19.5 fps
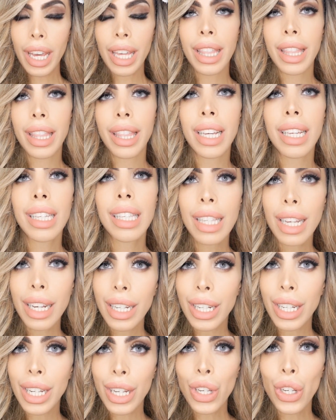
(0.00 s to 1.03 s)
In this
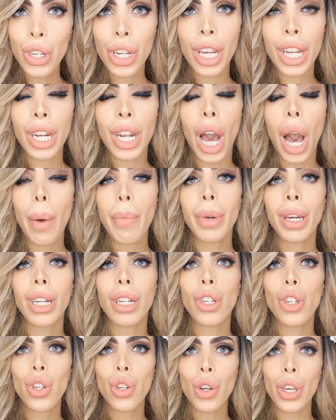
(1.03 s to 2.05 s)
edition, I'm
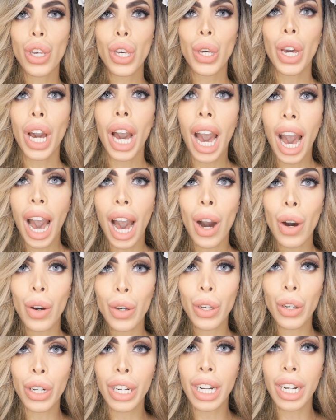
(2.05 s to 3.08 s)
gonna show you how
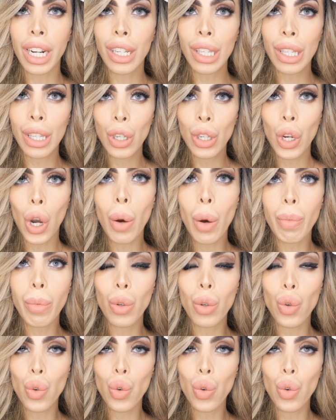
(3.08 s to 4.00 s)
you're gonna stop